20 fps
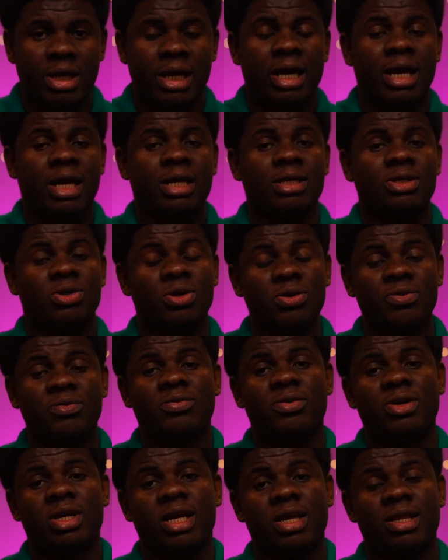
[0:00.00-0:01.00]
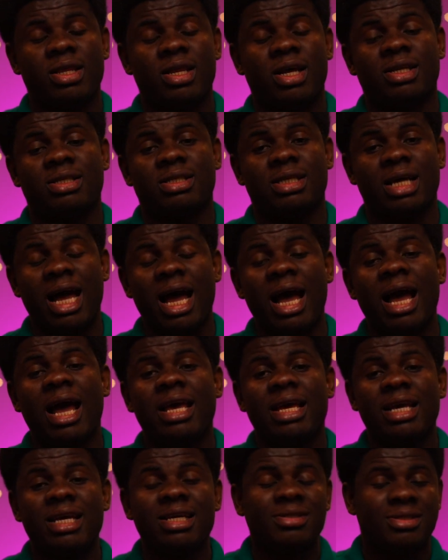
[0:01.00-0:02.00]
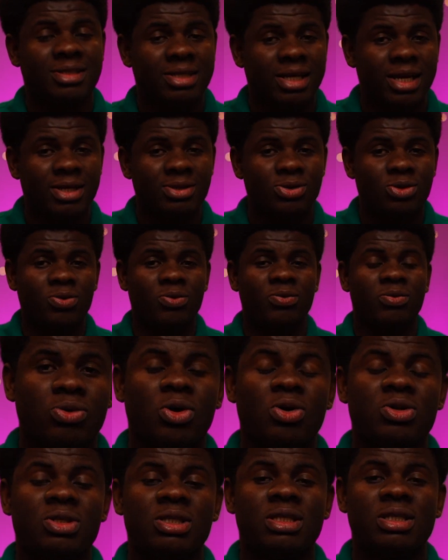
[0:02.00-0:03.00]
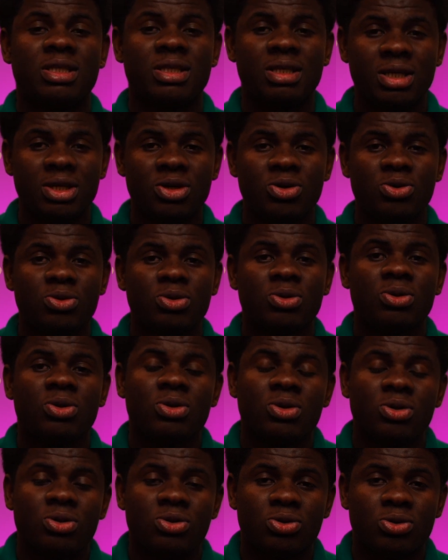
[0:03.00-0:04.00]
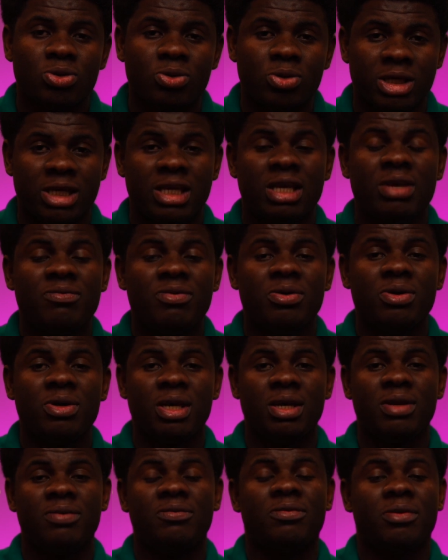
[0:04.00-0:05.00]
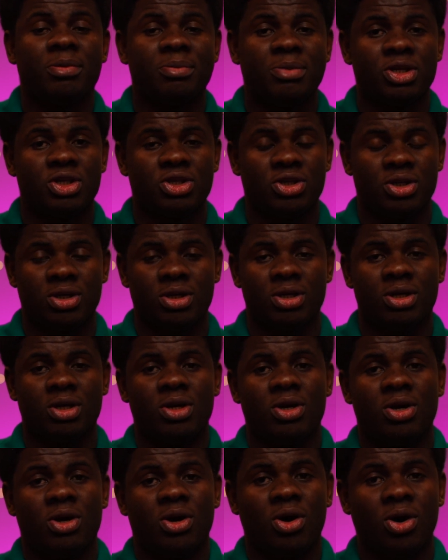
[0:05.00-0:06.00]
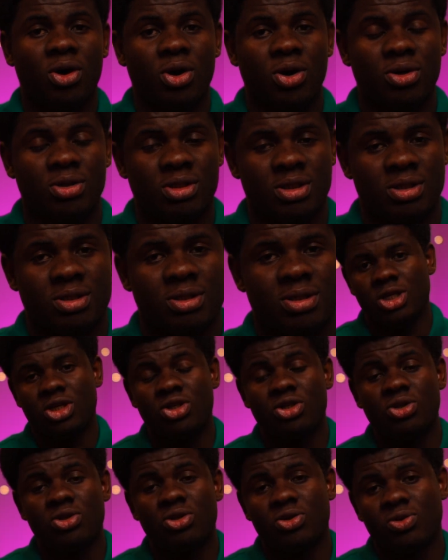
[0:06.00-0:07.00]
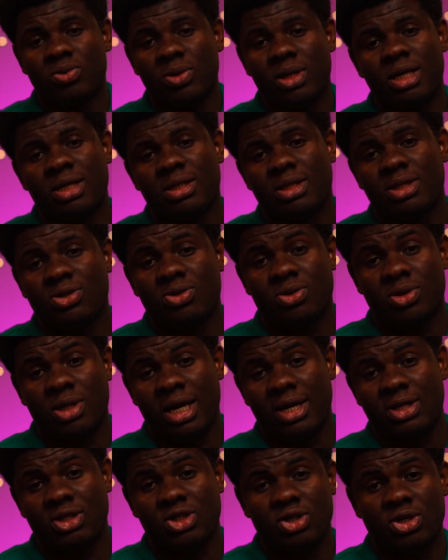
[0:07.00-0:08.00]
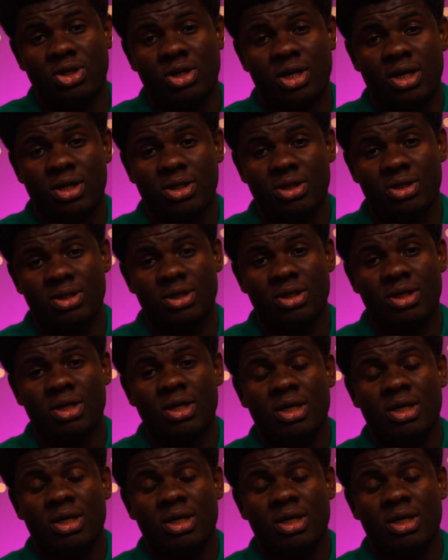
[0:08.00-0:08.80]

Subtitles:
And don't forget that I intend to continue to give you information on issues relating to Nigerians,